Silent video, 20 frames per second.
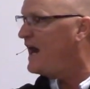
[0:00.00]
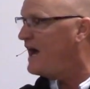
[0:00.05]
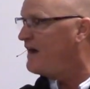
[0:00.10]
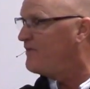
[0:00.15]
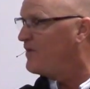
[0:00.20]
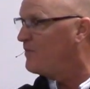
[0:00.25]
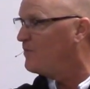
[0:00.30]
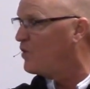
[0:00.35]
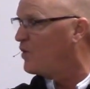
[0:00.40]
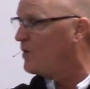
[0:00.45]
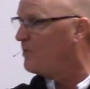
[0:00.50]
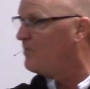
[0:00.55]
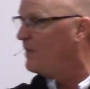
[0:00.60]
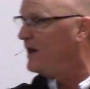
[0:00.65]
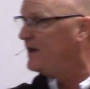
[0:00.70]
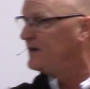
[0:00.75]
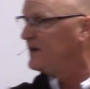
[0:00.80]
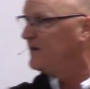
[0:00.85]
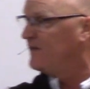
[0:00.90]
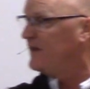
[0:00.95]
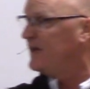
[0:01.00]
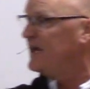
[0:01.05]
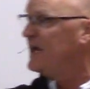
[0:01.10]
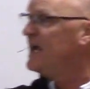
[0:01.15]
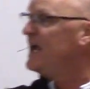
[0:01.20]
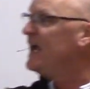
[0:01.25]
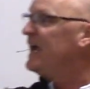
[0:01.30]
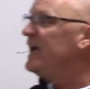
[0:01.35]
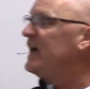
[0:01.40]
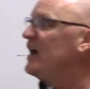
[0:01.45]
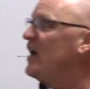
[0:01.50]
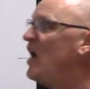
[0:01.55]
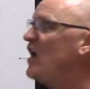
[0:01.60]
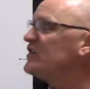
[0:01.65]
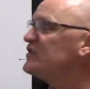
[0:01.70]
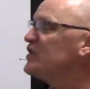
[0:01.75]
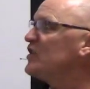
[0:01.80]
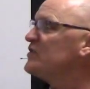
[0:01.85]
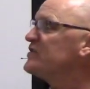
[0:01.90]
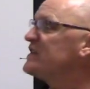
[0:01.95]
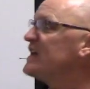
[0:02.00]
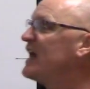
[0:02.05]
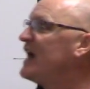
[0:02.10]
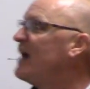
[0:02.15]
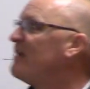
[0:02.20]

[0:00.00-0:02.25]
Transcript: have it more abundantly. He also said,